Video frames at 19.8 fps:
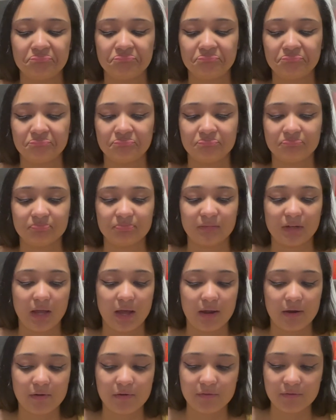
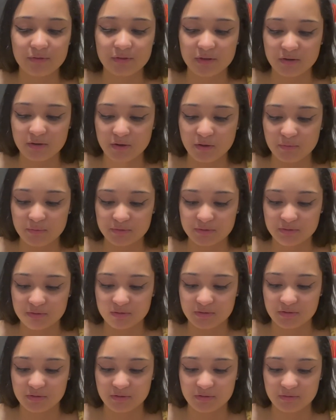I don't really know what to
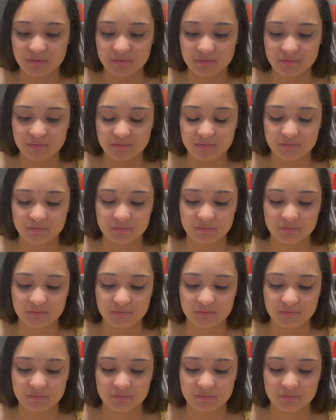do.